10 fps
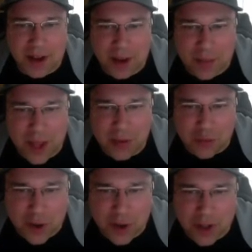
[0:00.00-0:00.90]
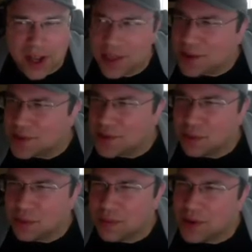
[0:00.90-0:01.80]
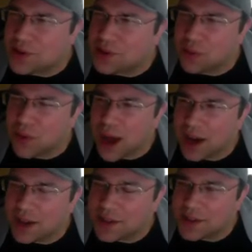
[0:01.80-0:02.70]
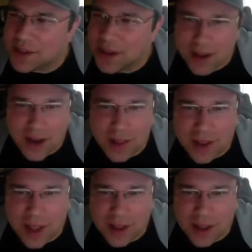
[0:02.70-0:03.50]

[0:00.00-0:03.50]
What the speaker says: They really. I think it was the Rockets. I think they